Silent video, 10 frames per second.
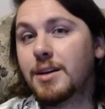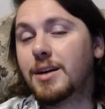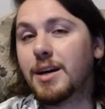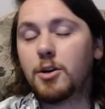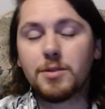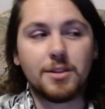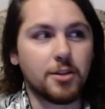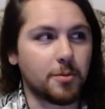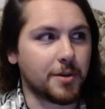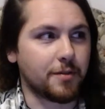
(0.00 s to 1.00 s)
I know it's a
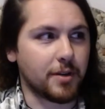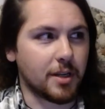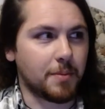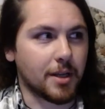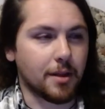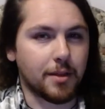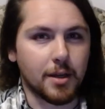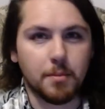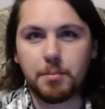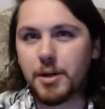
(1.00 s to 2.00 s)
little bit of a nitpicky
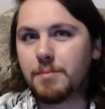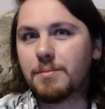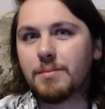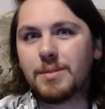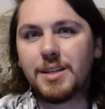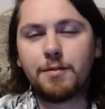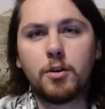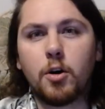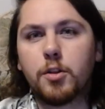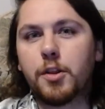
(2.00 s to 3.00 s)
thing, but given
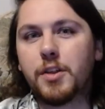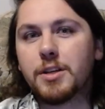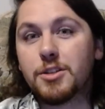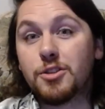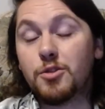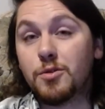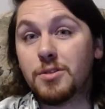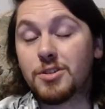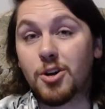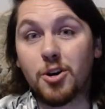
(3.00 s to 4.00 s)
all the things
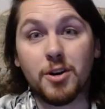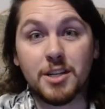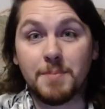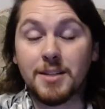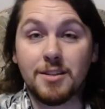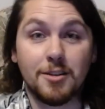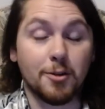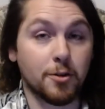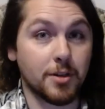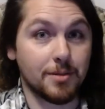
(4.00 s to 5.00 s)
students are expected to
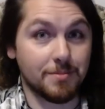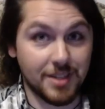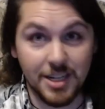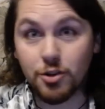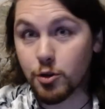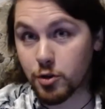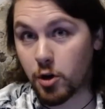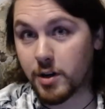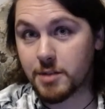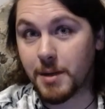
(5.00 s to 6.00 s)
learn and teachers
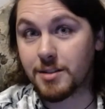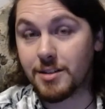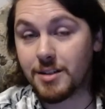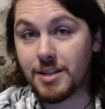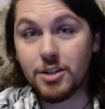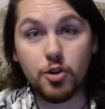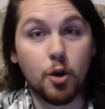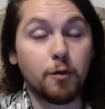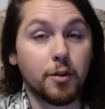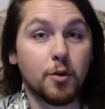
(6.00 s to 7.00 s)
are expected to teach
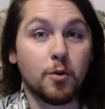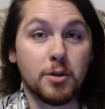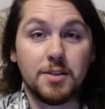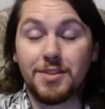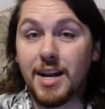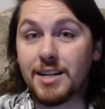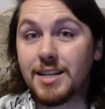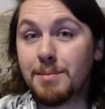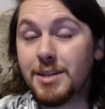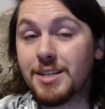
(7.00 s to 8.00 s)
over the course of an
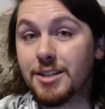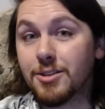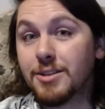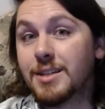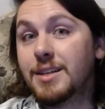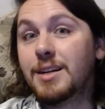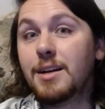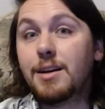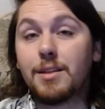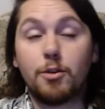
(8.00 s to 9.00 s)
academic year,
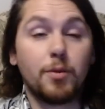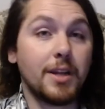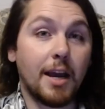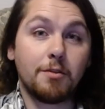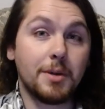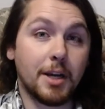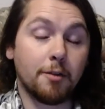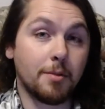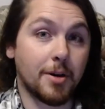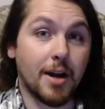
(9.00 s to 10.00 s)
they really have to be
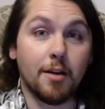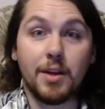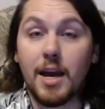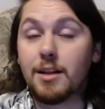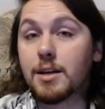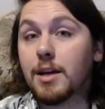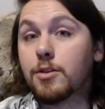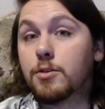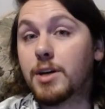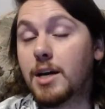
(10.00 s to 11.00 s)
careful about how they allocate
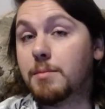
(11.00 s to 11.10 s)
their time.